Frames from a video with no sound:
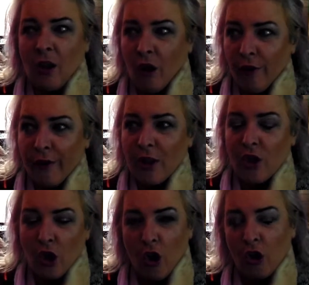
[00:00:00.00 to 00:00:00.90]
Coffee
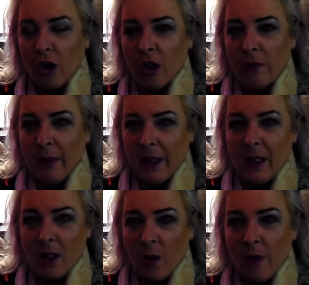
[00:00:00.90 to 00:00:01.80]
and chocolate
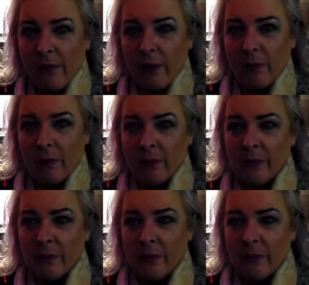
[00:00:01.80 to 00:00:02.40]
being two of them.